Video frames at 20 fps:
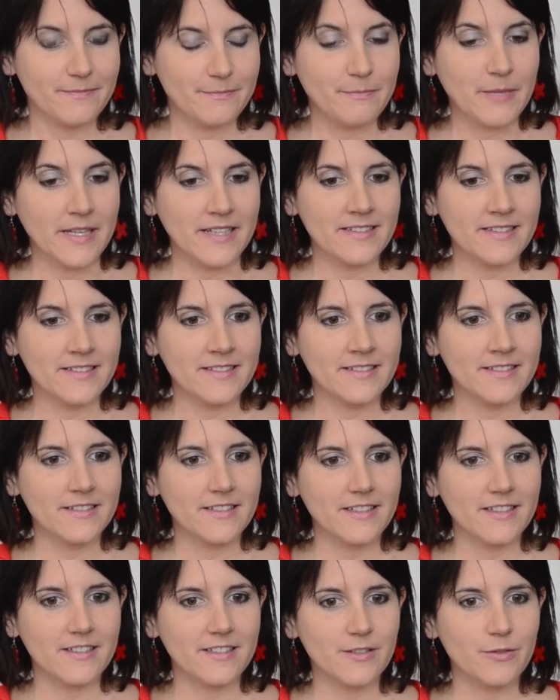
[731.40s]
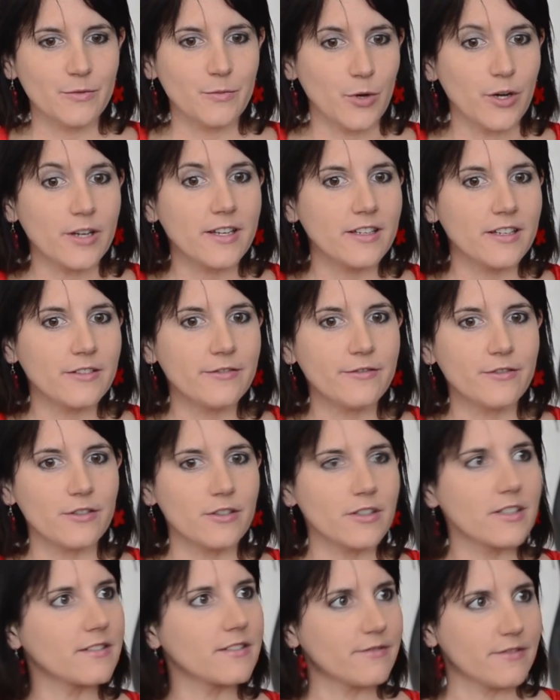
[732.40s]
been uh, working
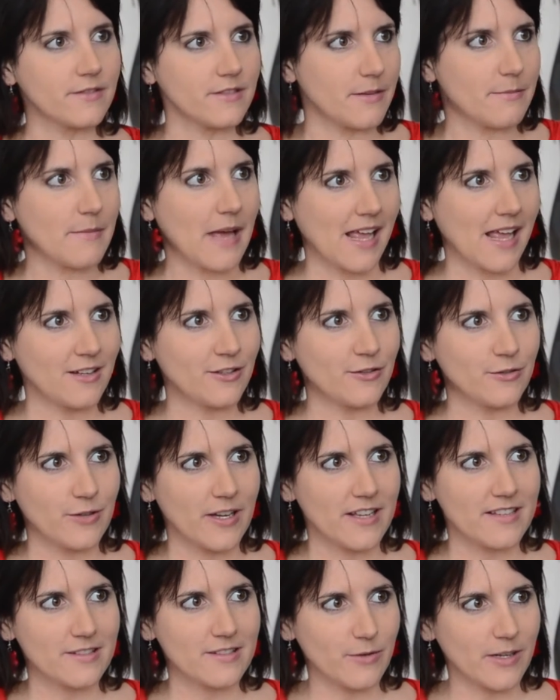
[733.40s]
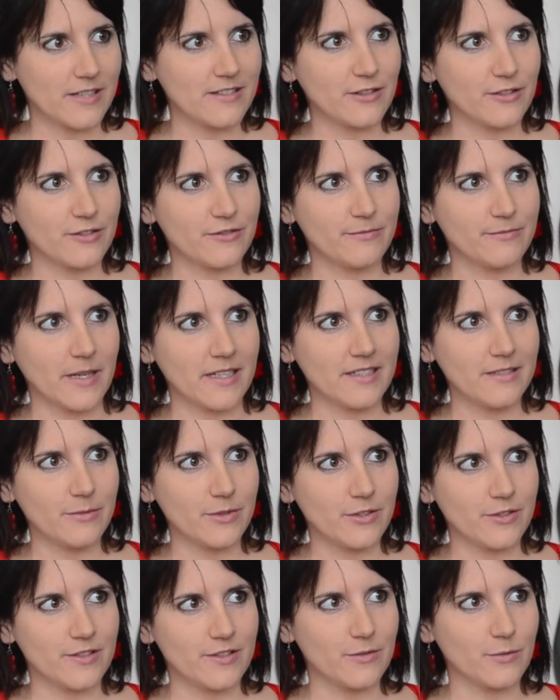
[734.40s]
for a man who has quite a lot of money
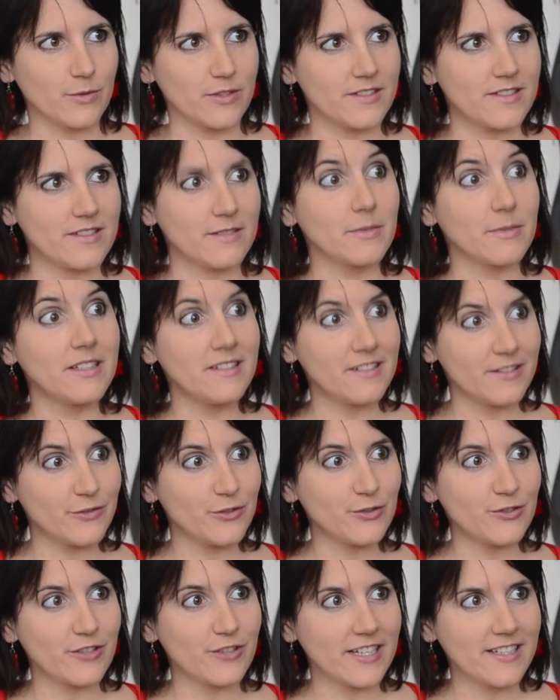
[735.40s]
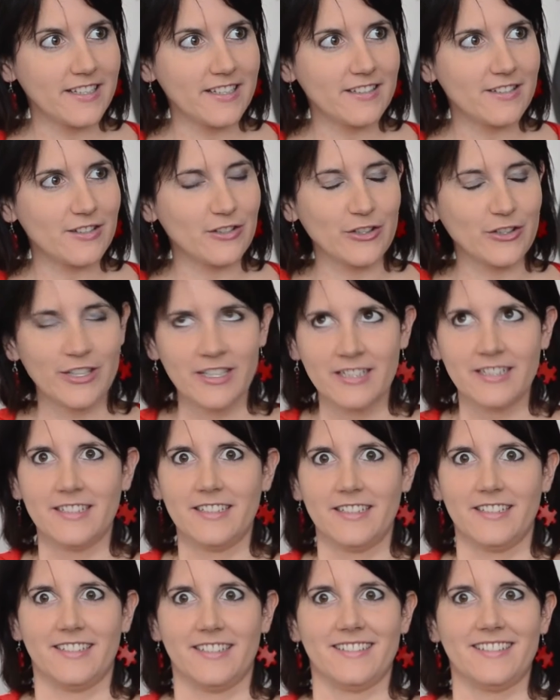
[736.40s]
because he wanted some interview training. So
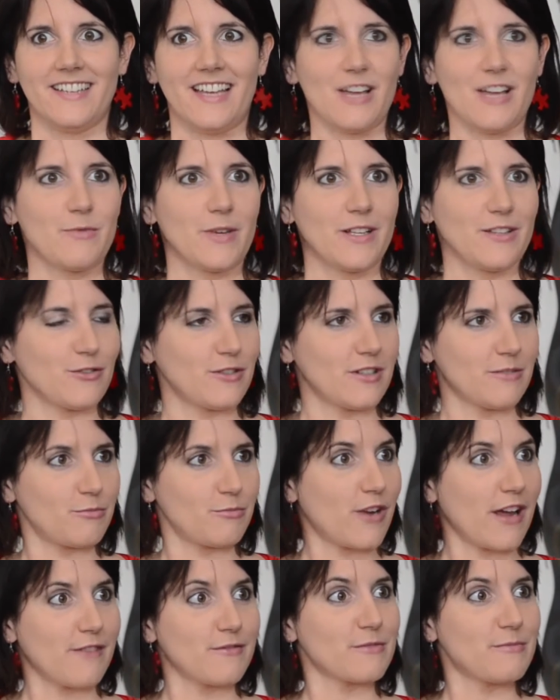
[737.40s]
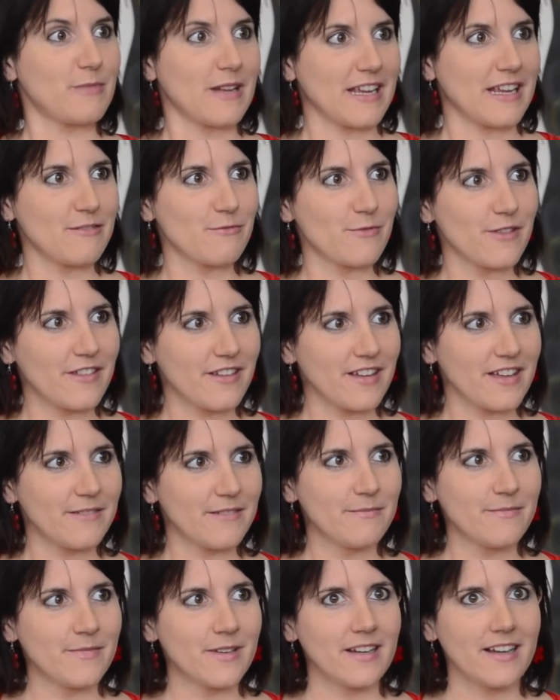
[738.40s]
I went on a private plane with
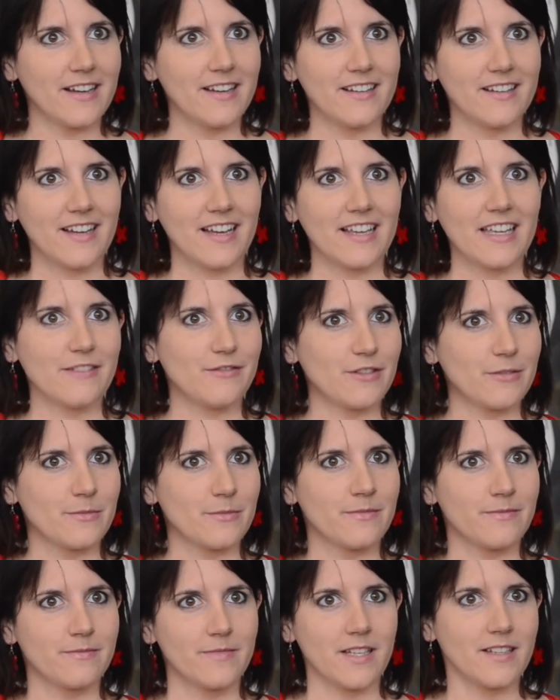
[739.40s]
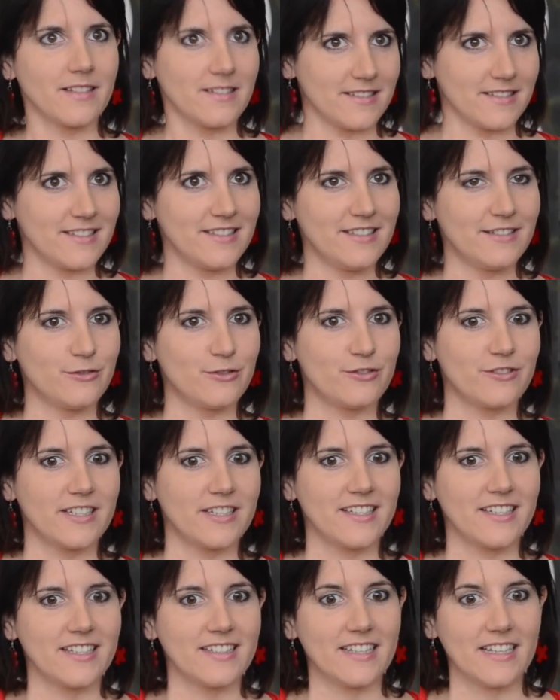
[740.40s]
him. Uh, I gave him yeah this interview
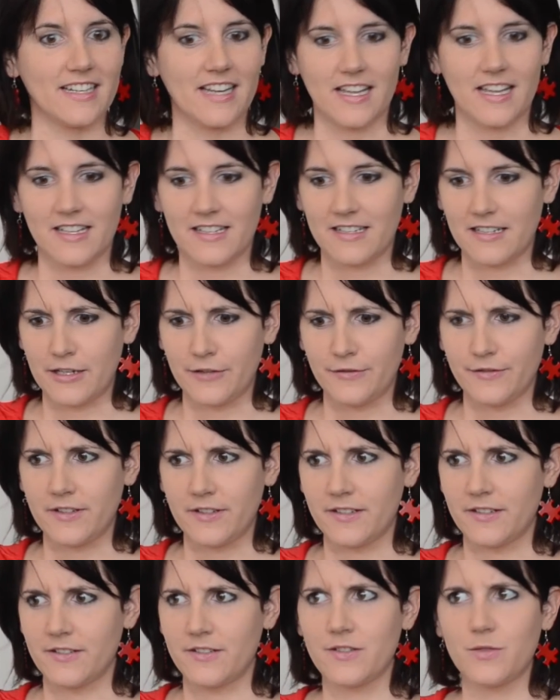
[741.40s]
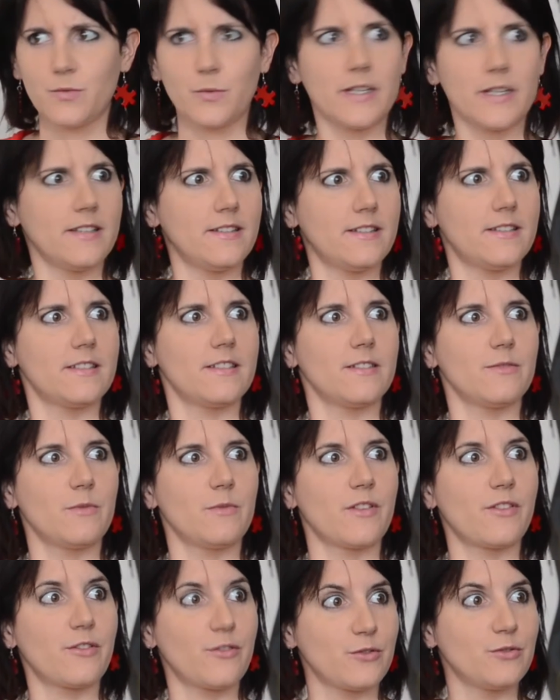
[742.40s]
training, and then I lived in a suite
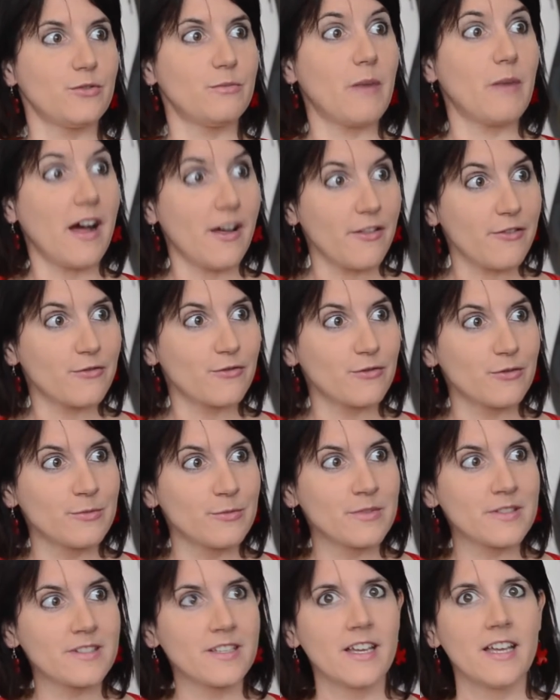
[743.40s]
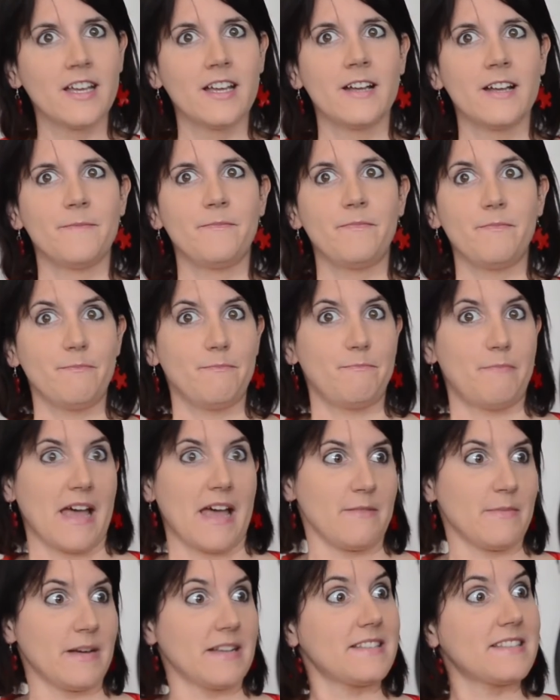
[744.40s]
with two bathrooms wow.
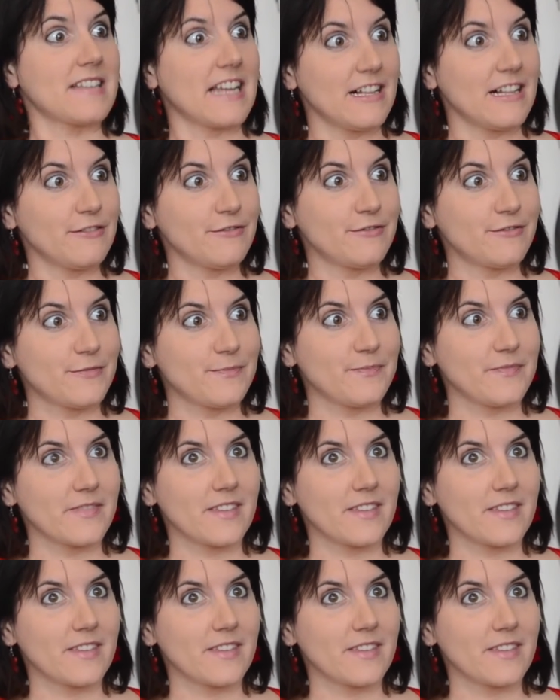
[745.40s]
by myself